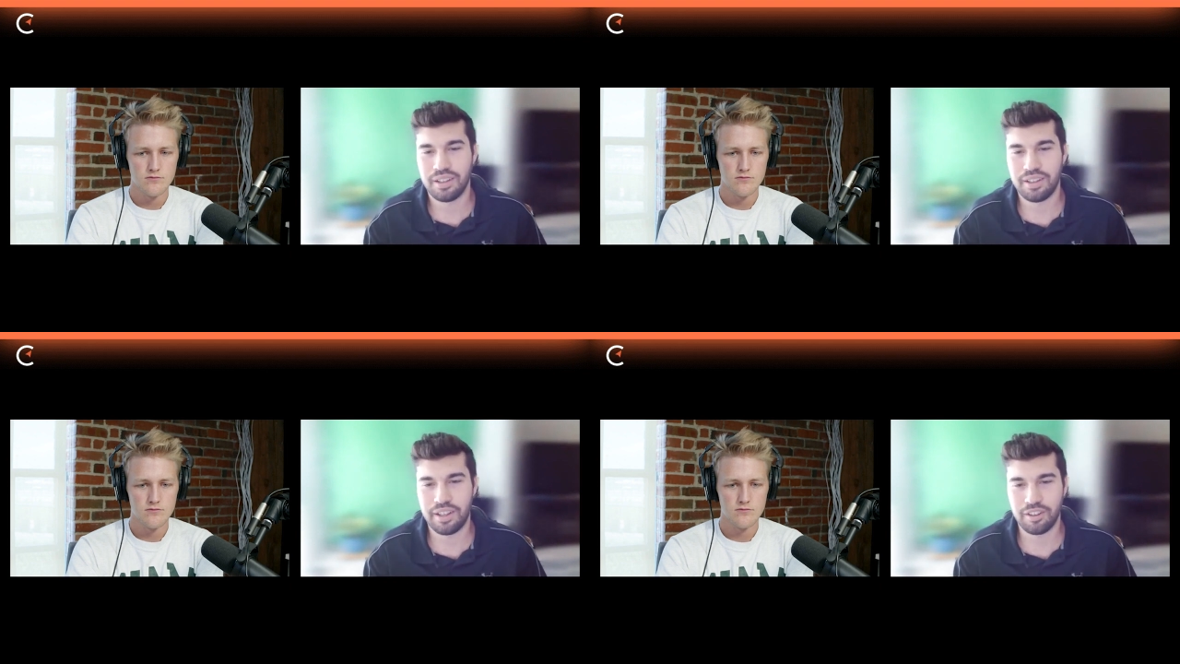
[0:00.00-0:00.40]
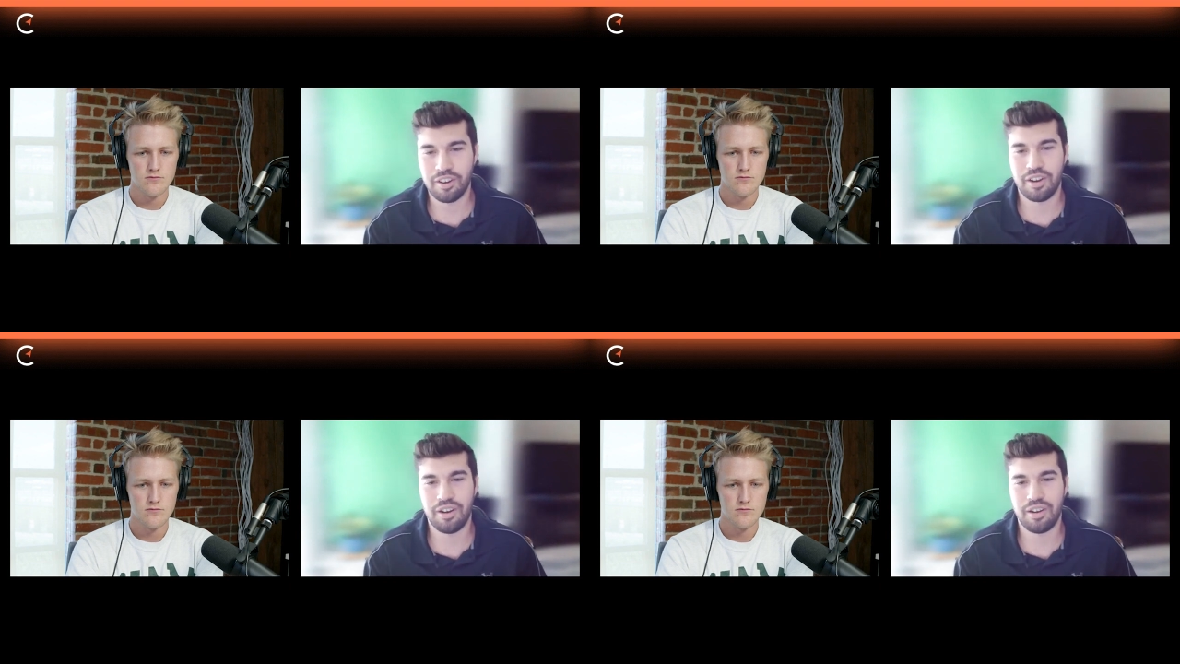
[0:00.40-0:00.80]
Speaker 1: they
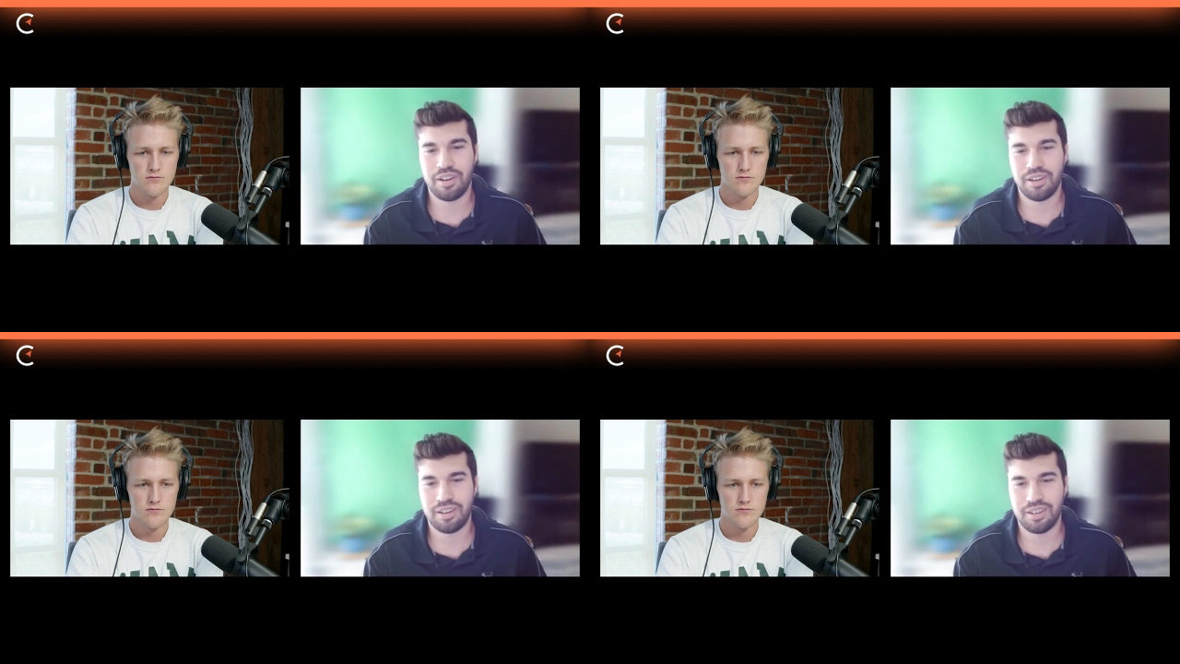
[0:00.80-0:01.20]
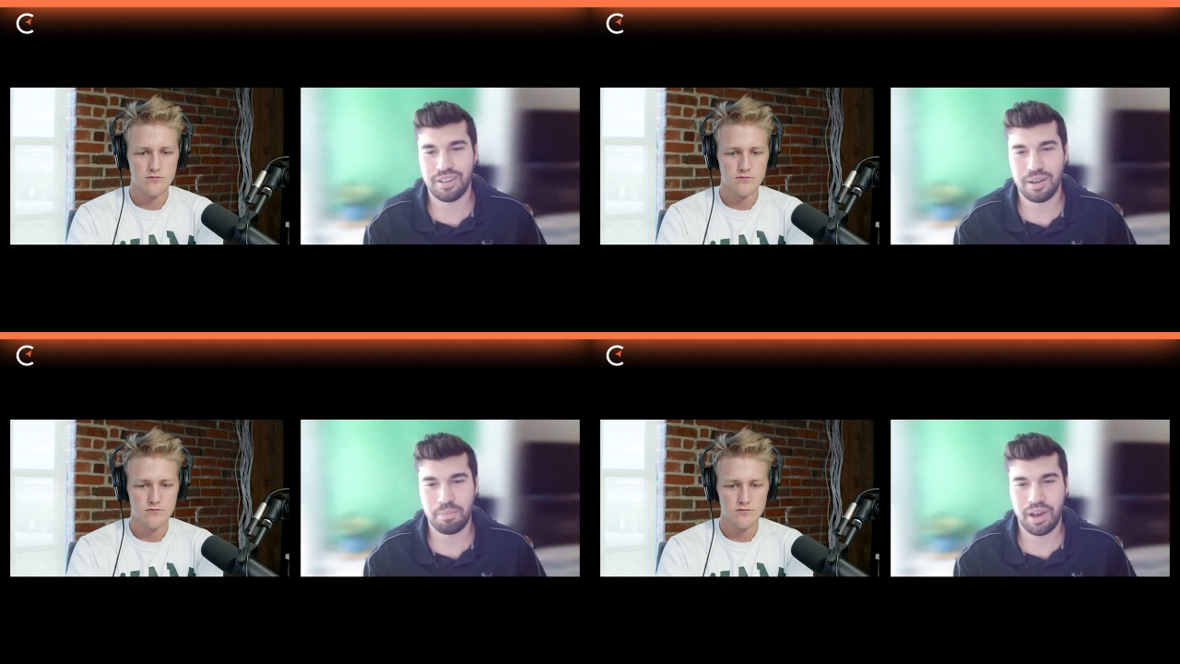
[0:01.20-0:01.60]
learn
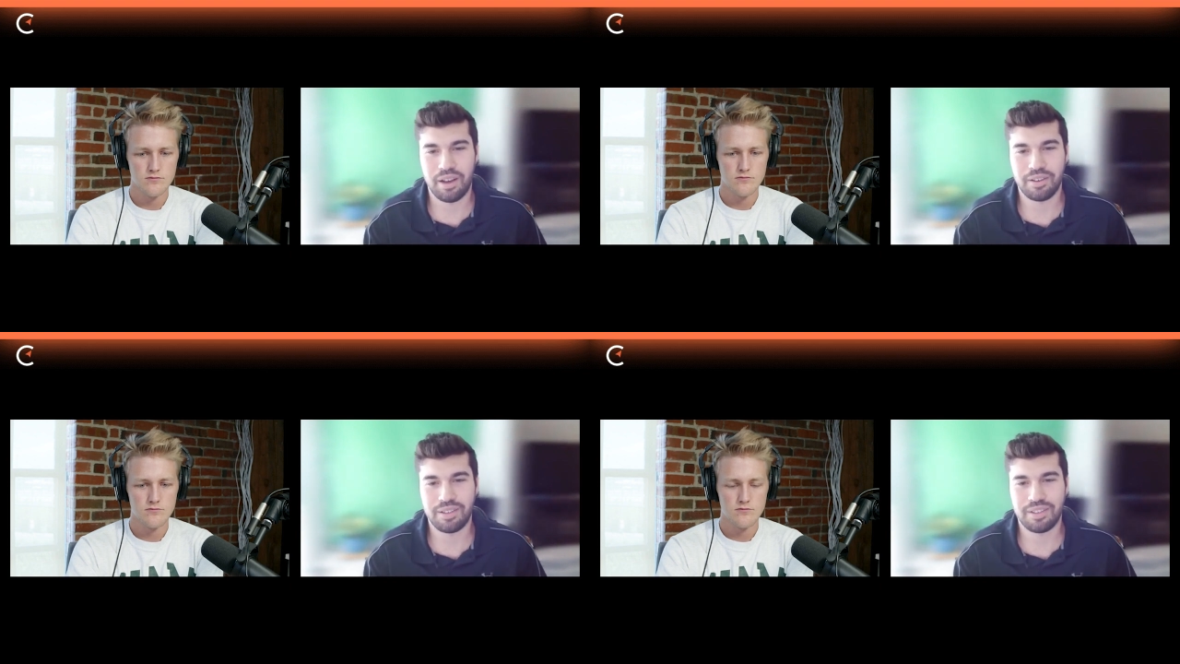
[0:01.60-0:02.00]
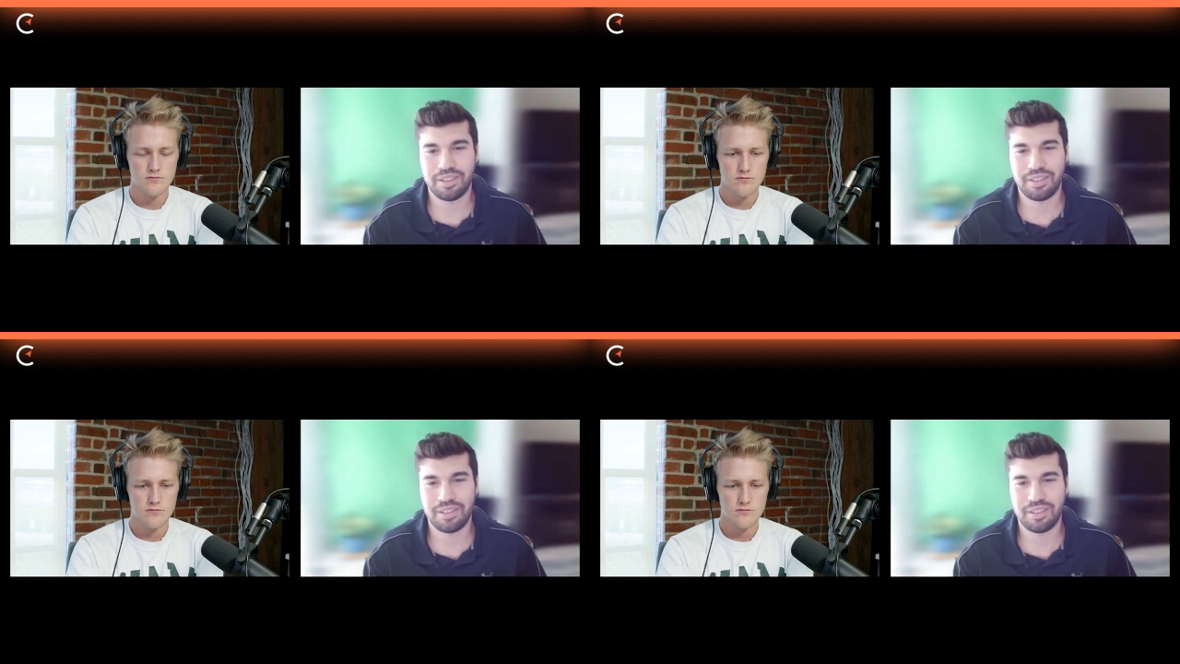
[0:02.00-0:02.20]
about